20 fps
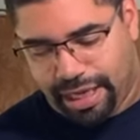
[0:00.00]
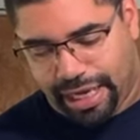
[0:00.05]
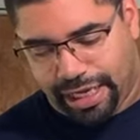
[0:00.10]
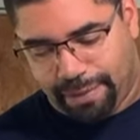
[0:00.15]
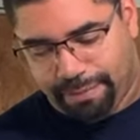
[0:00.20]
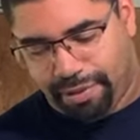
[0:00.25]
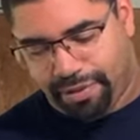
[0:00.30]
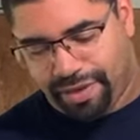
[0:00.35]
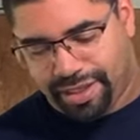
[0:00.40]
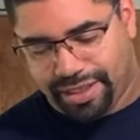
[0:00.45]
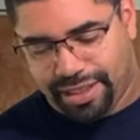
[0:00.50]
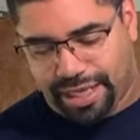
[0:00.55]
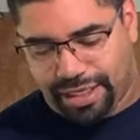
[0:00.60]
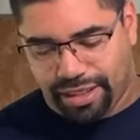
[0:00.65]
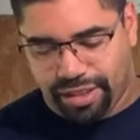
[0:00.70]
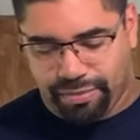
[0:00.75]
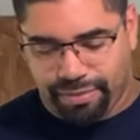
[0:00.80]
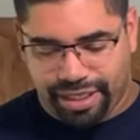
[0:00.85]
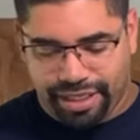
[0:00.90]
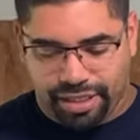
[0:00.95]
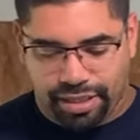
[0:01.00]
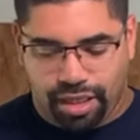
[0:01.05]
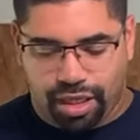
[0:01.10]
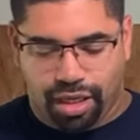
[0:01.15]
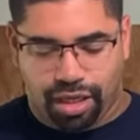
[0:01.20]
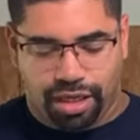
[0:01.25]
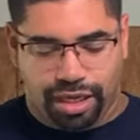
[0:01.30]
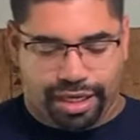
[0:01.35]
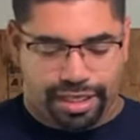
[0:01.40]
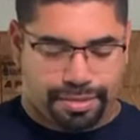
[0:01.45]
can put this next to my
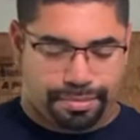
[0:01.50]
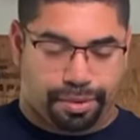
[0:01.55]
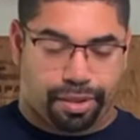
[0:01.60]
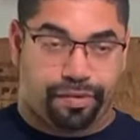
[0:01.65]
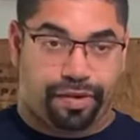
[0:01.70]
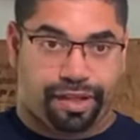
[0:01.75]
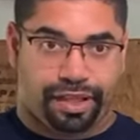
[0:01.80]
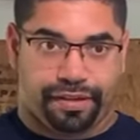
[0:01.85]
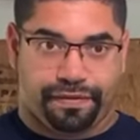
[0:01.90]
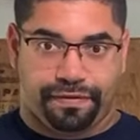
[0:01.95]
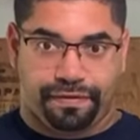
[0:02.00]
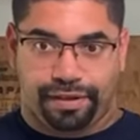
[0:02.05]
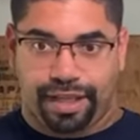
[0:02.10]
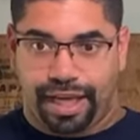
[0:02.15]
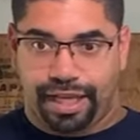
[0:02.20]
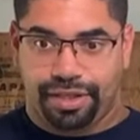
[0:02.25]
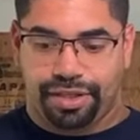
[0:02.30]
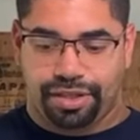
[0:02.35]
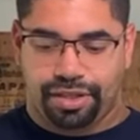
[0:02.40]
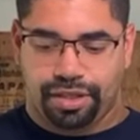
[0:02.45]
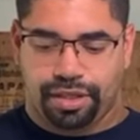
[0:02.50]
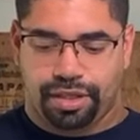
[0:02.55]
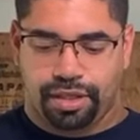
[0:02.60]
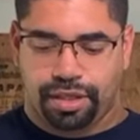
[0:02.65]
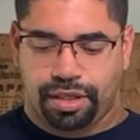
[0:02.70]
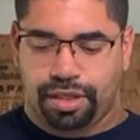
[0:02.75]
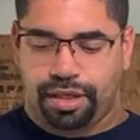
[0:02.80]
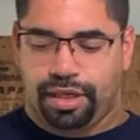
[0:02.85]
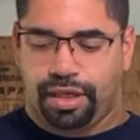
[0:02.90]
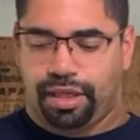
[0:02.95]
saw and it's perfectly flush.
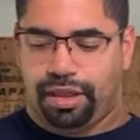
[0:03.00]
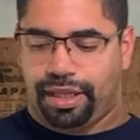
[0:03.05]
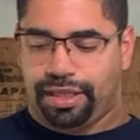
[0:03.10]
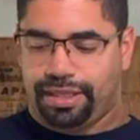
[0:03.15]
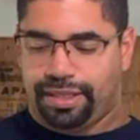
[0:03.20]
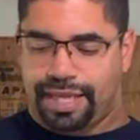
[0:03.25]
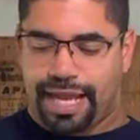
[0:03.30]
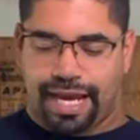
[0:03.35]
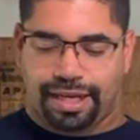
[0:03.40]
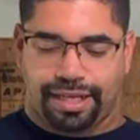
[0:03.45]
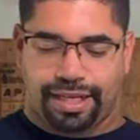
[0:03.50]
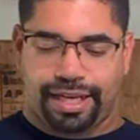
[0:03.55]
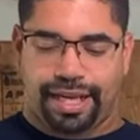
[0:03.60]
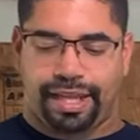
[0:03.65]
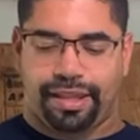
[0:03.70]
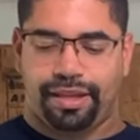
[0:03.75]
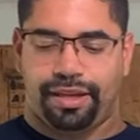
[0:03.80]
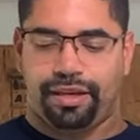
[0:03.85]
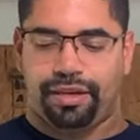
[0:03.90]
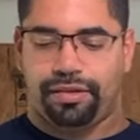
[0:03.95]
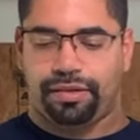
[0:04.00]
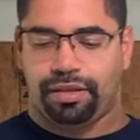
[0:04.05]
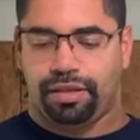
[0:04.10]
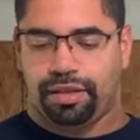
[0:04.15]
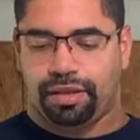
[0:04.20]
They stack together.